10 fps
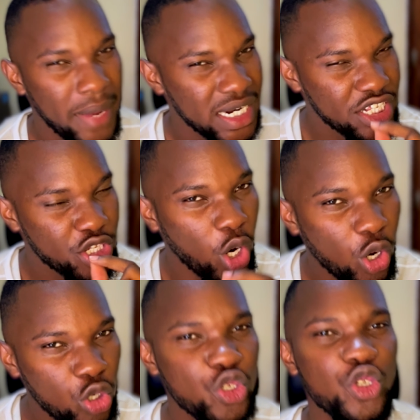But it's
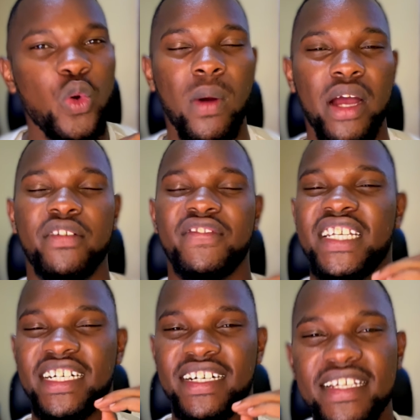also one of
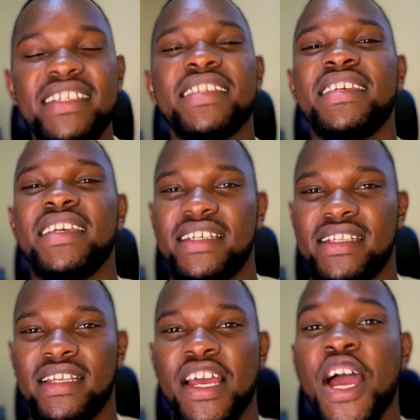the riskiest.